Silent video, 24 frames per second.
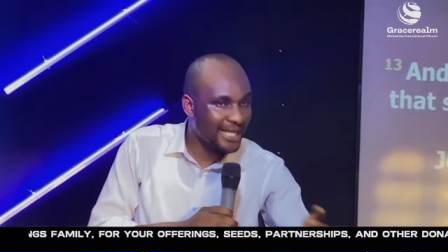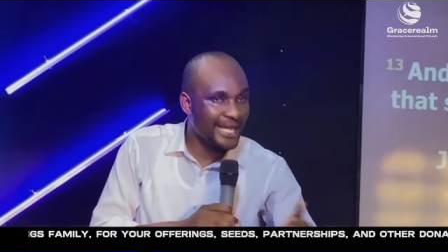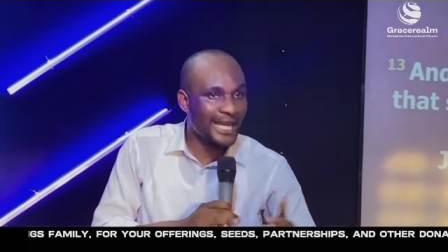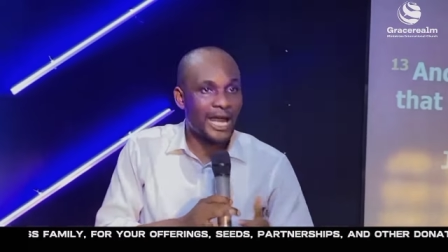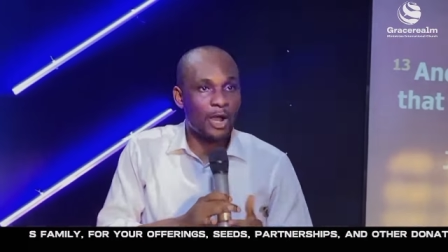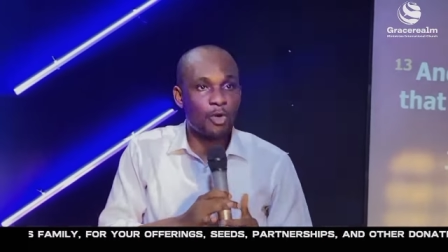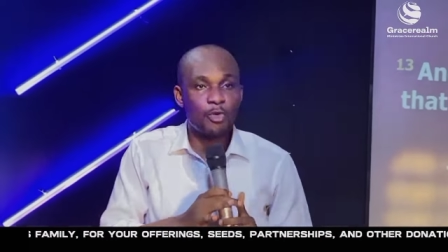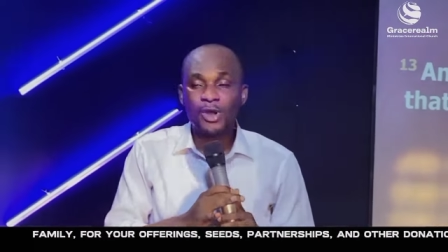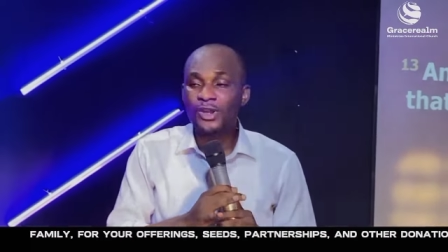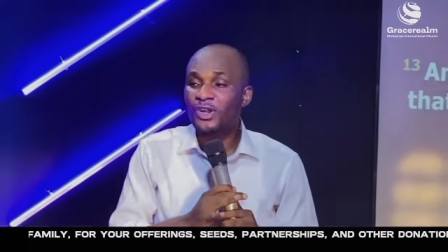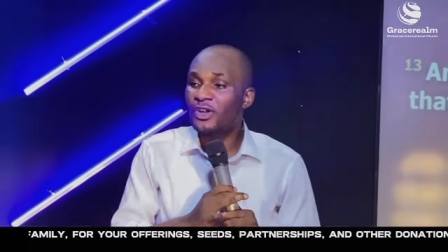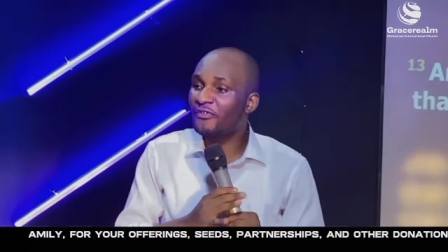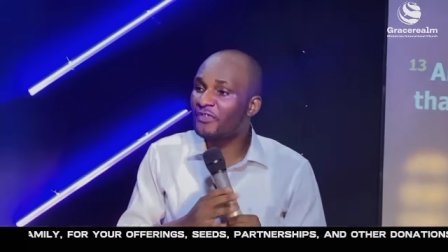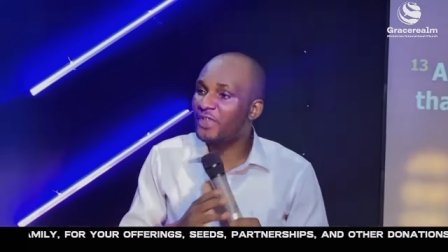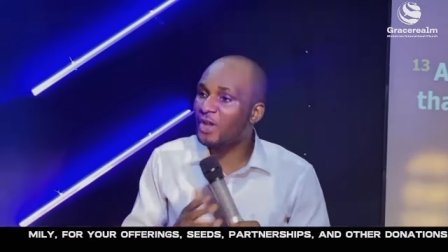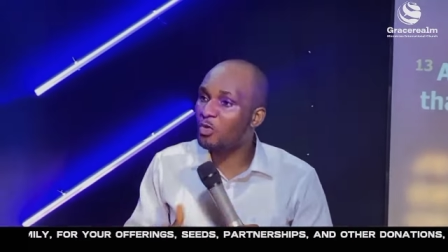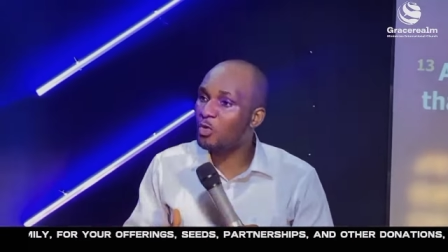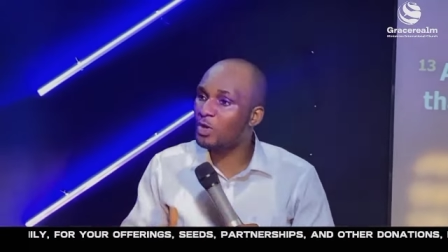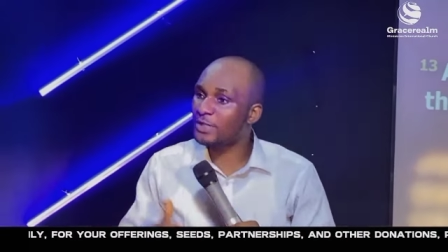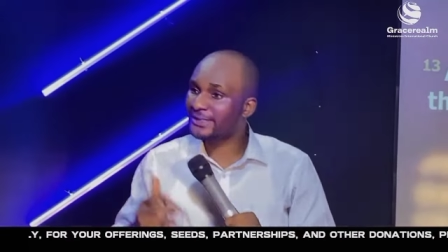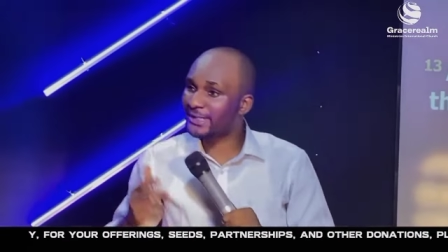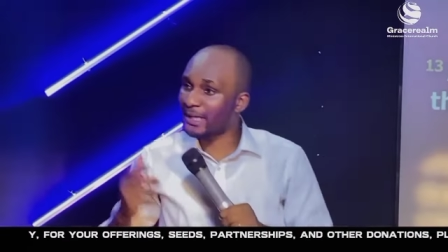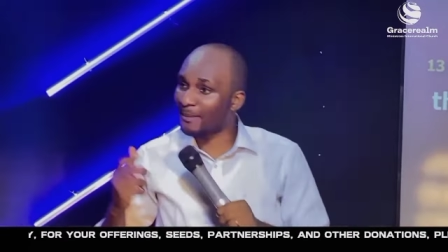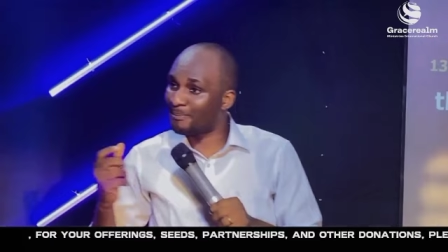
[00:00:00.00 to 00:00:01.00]
And one of them
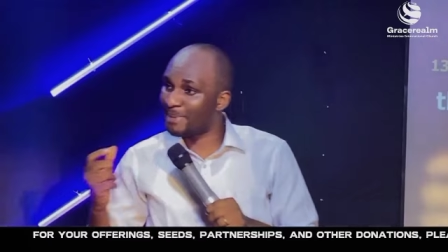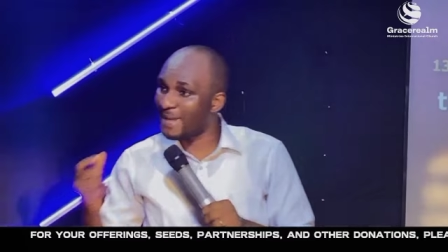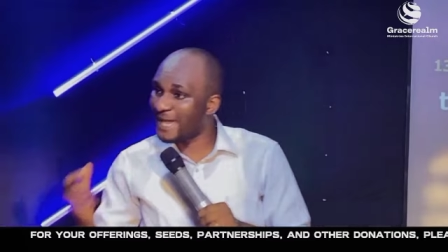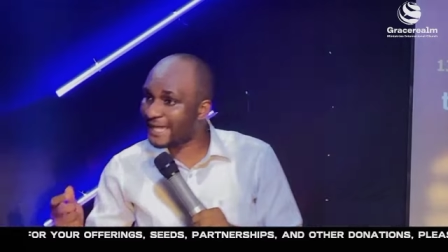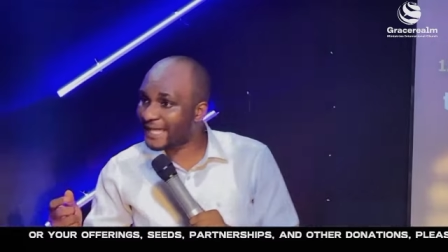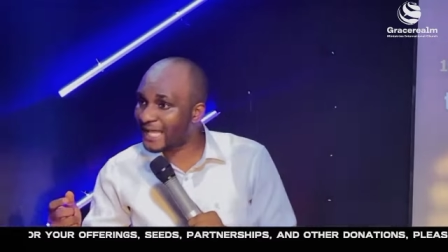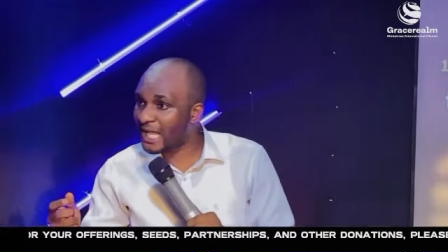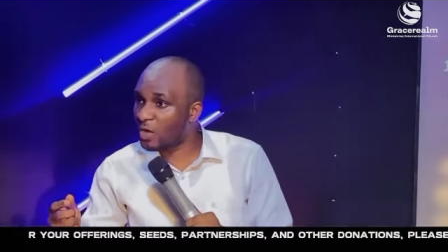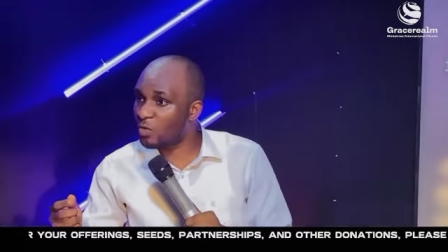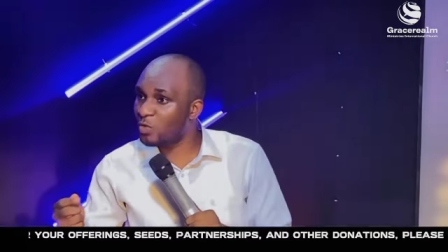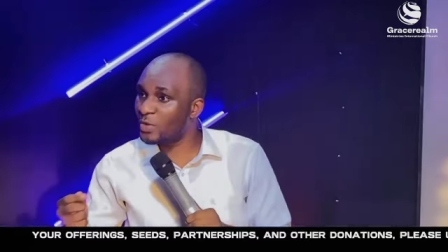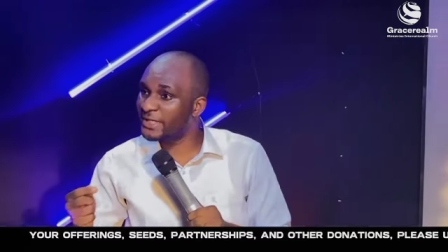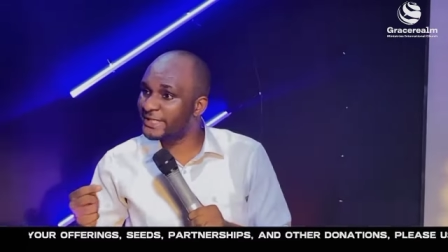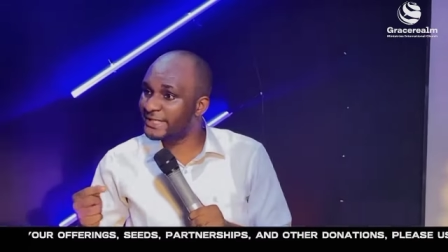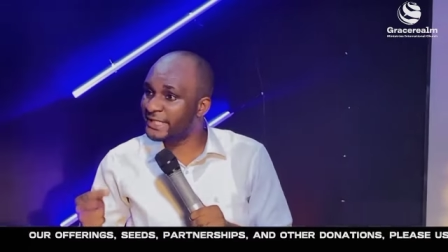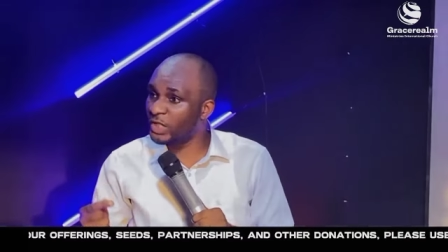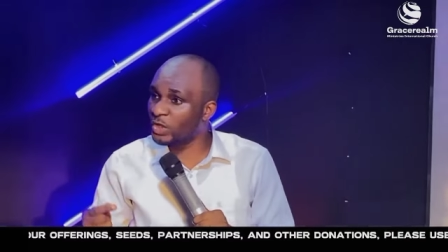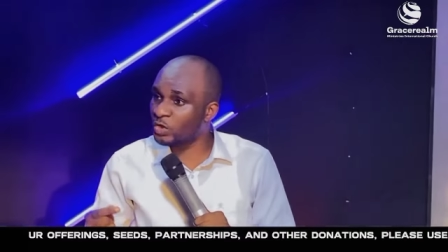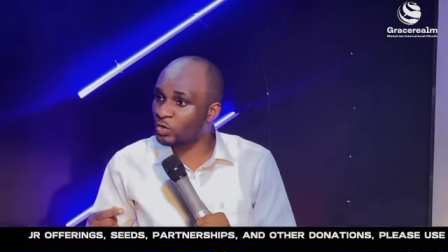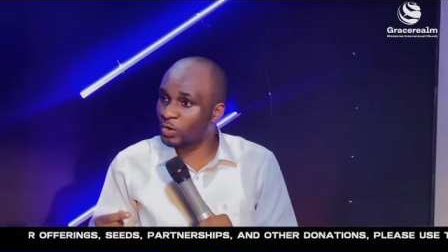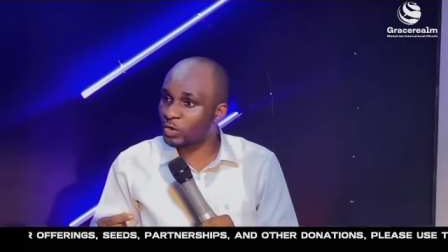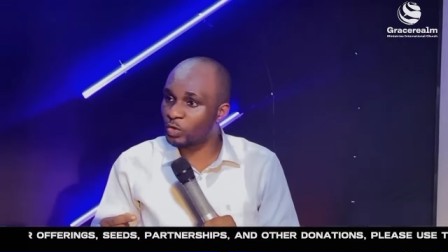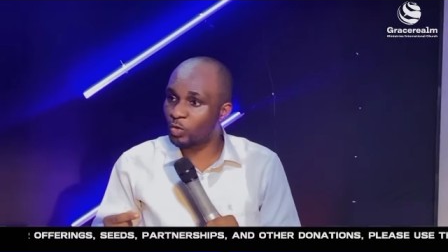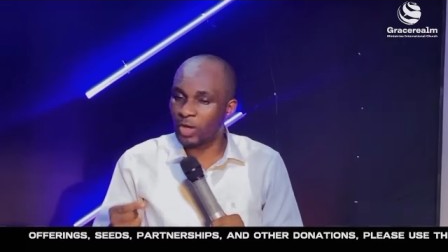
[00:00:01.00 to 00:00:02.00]
was the baker, which
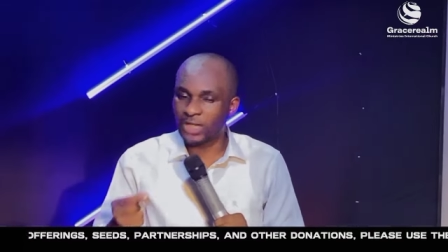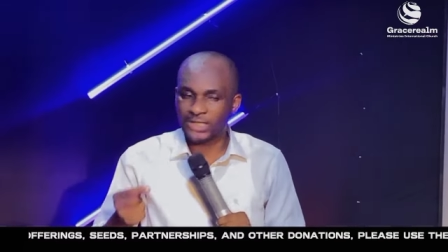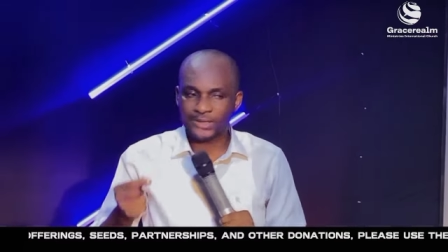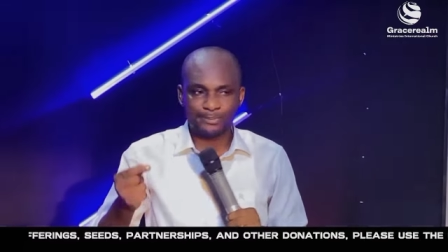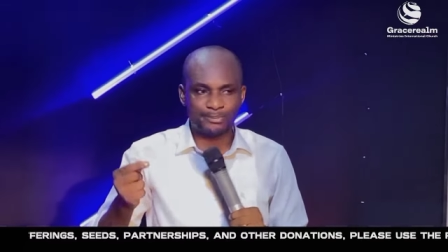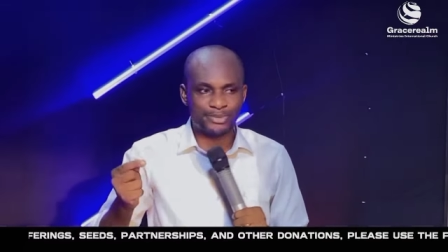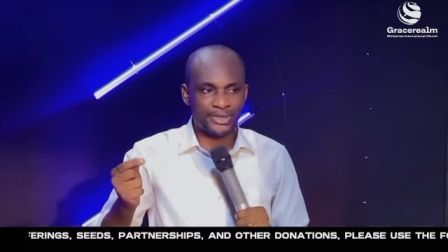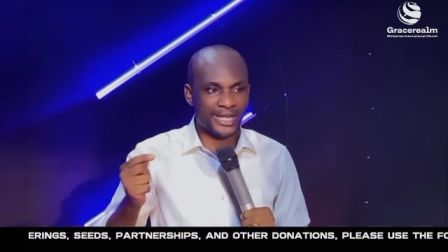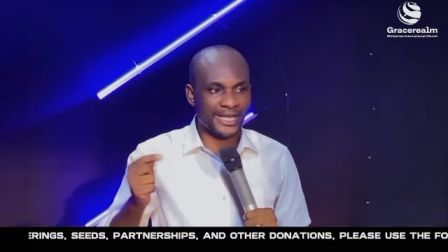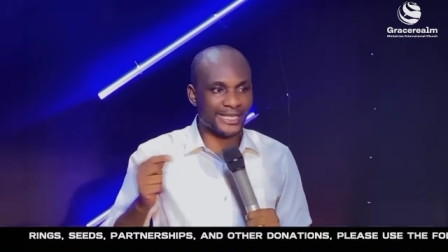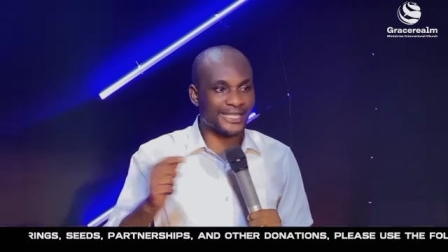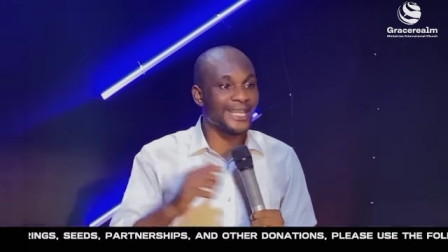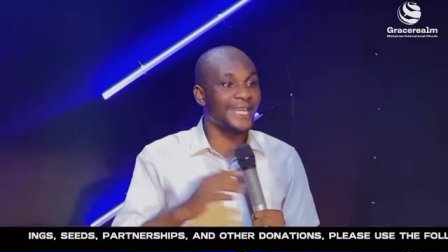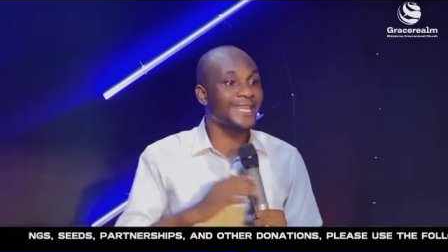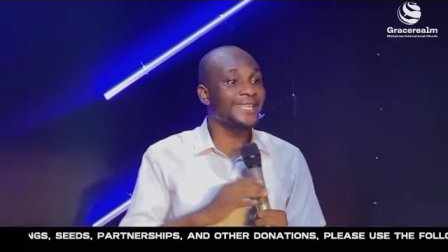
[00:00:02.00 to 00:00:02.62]
deals with what? Bread.